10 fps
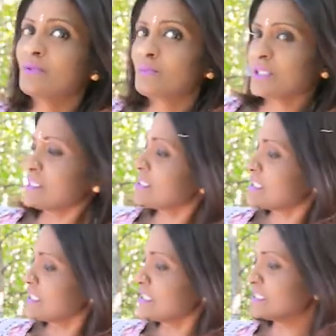you can
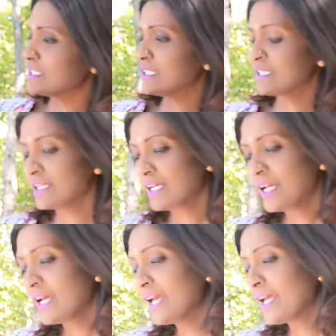see it.
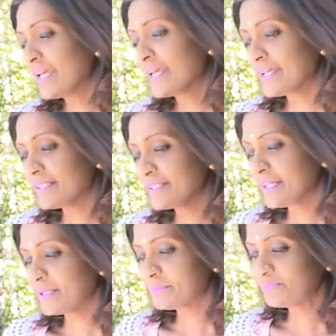
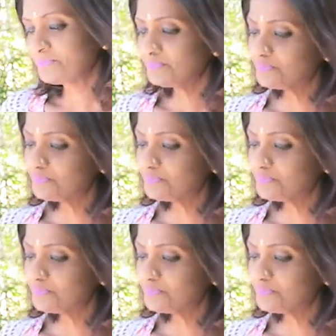And